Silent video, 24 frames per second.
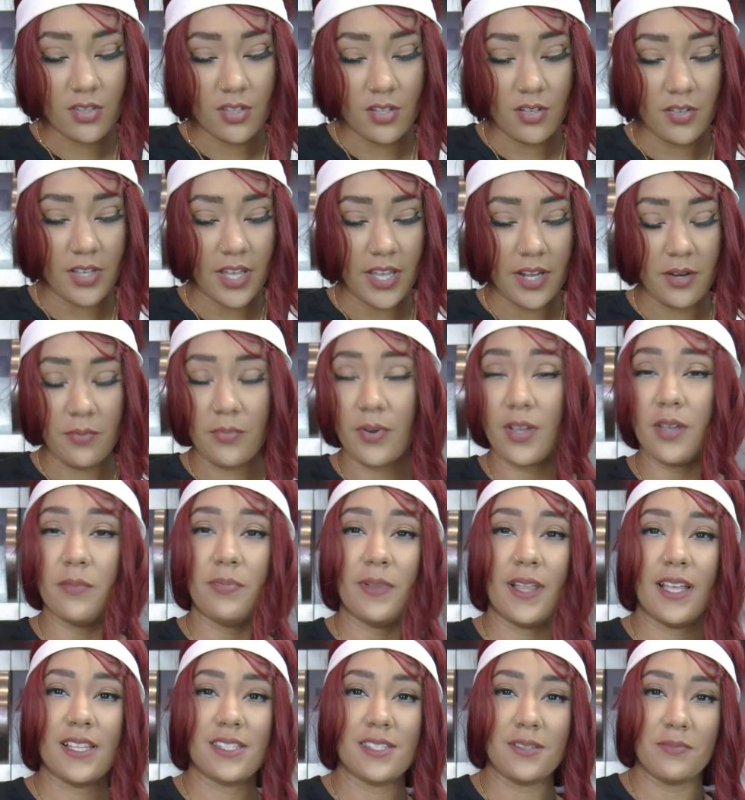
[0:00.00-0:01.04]
Okay, I didn't bring a
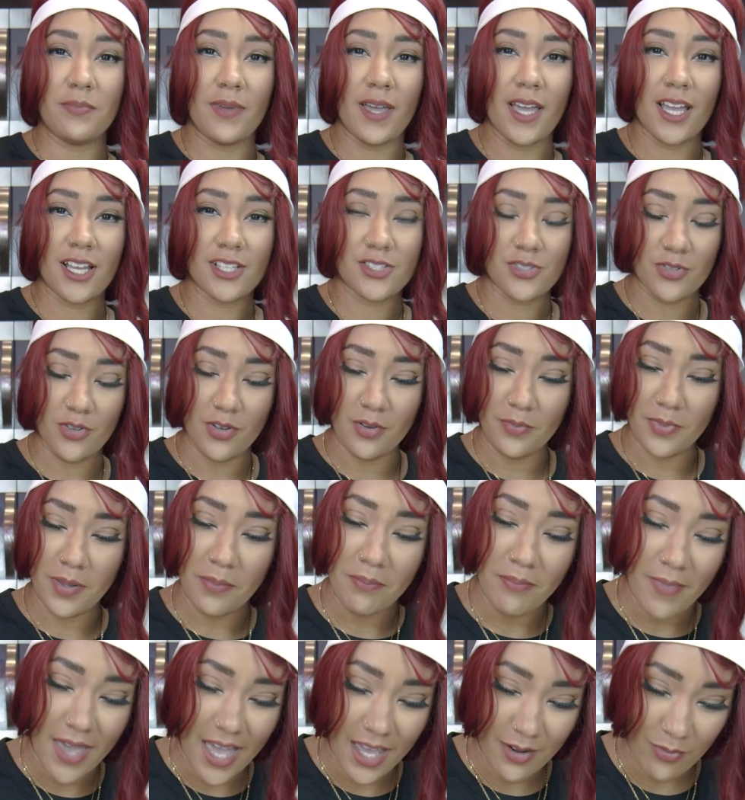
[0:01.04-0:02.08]
plastic bag, so I'm gonna be
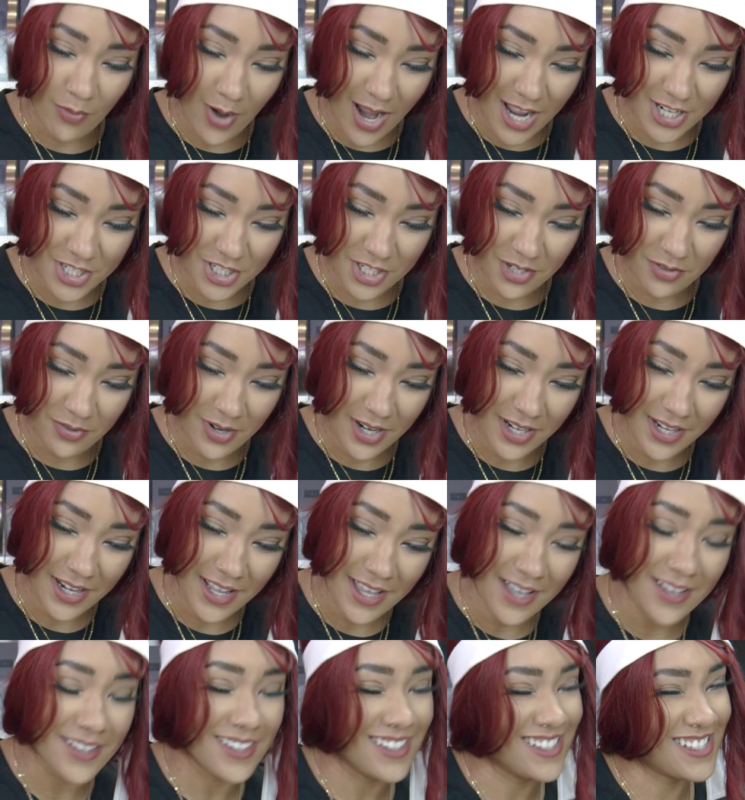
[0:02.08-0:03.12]
mad ratchet right
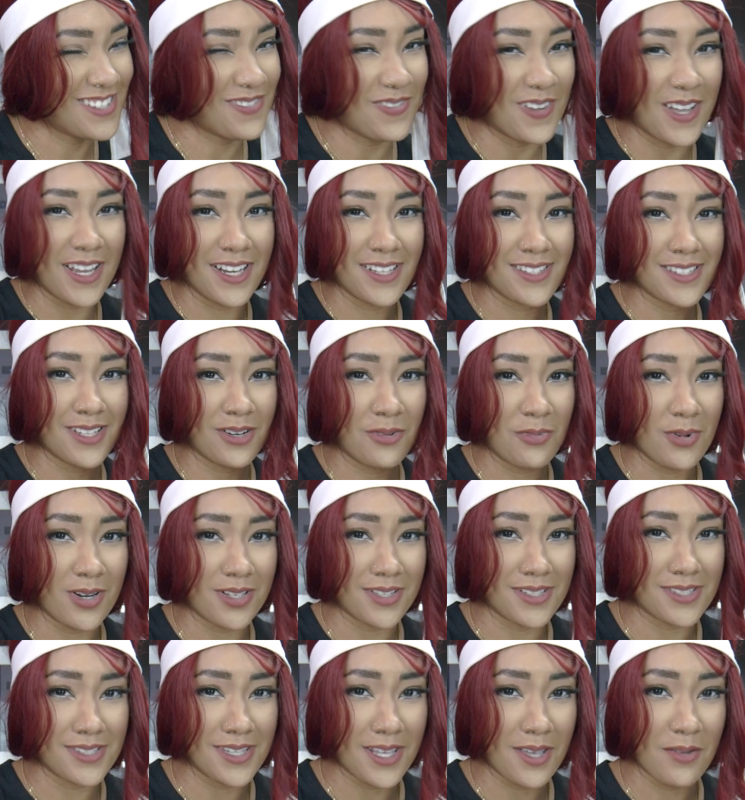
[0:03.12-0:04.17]
now. That's fine, that's gonna
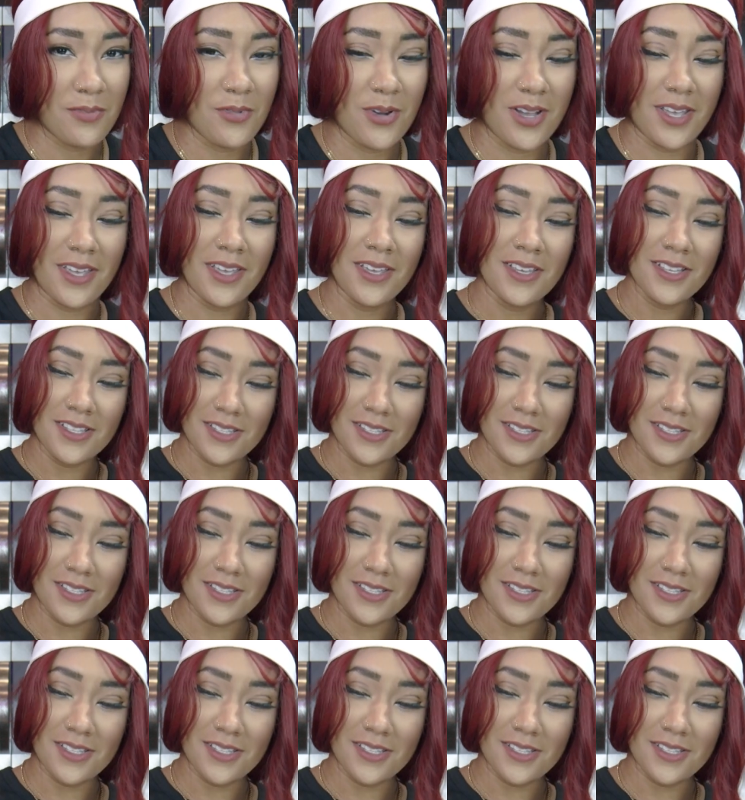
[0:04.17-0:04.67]
work the same way.